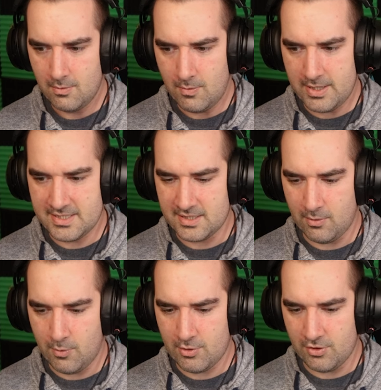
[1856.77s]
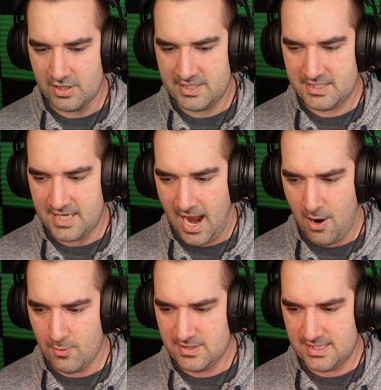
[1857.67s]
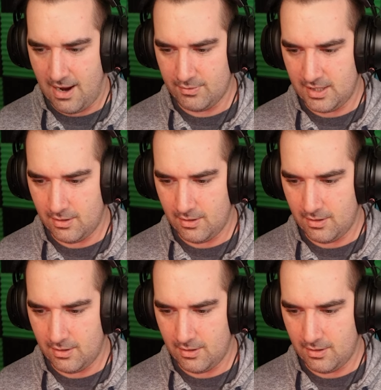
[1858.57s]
What are the sounds out